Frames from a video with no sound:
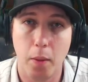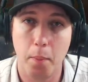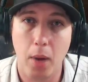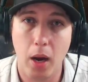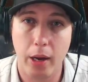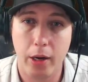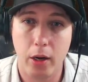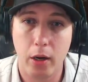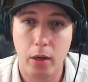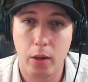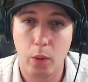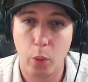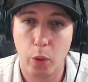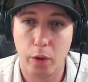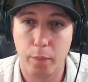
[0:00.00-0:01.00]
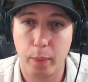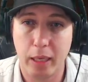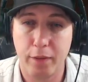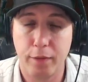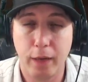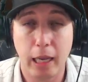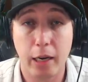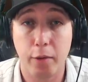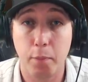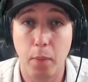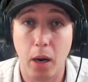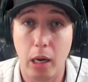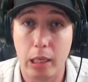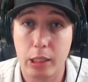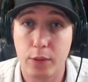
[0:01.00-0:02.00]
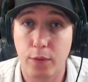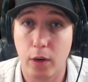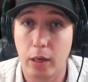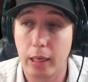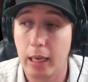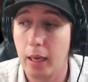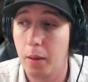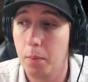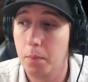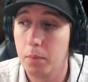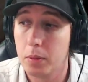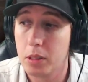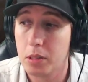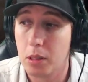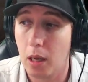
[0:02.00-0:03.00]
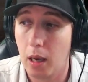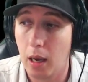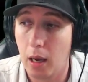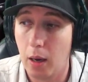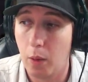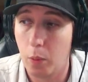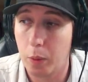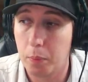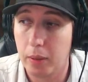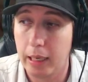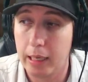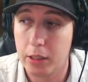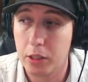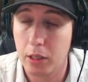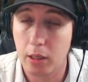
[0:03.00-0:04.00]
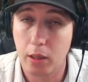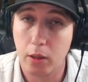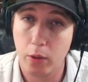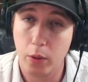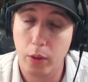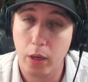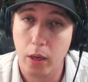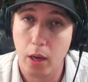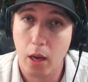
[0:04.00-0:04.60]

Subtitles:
modder or a big fan of mods for our games, we plan to include